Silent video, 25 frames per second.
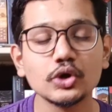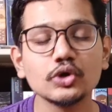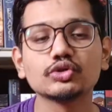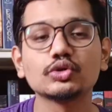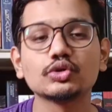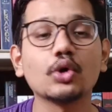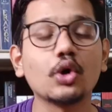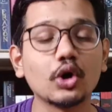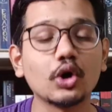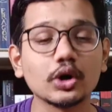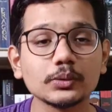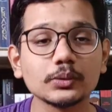
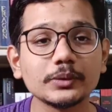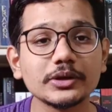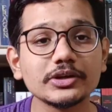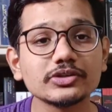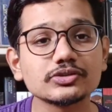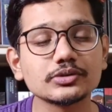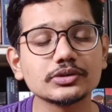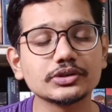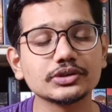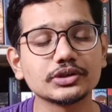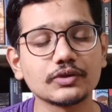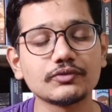So always
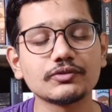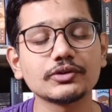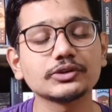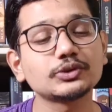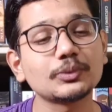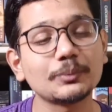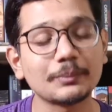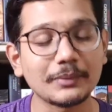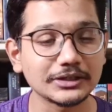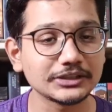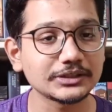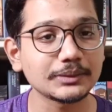refer
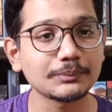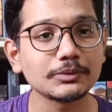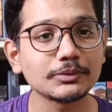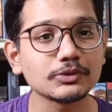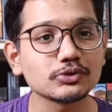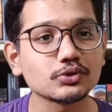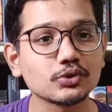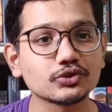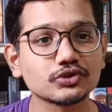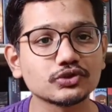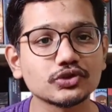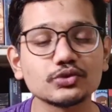to multiple
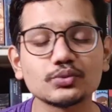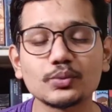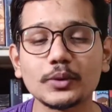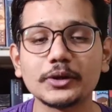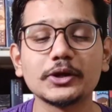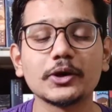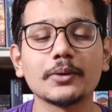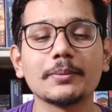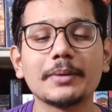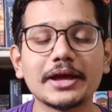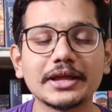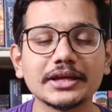sources while
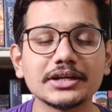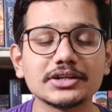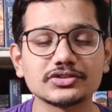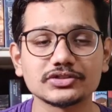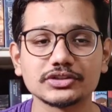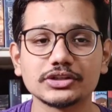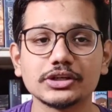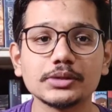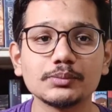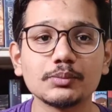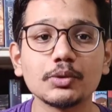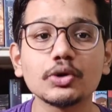you're buying a
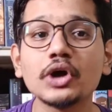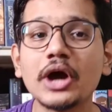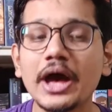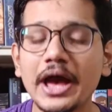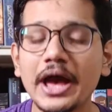single book,